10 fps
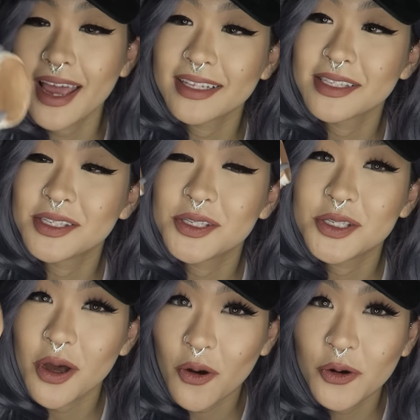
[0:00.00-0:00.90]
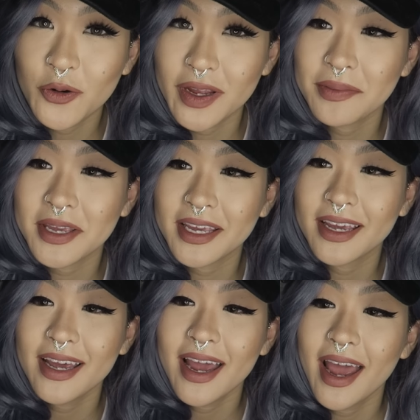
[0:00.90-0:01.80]
and so
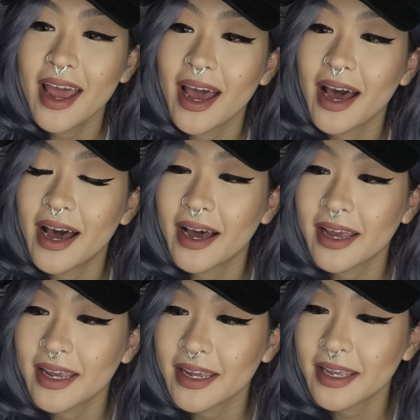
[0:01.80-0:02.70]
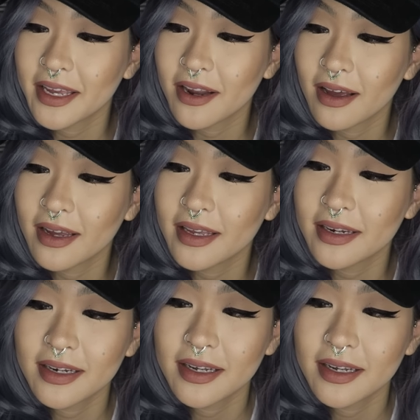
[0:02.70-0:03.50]
creamy. I cannot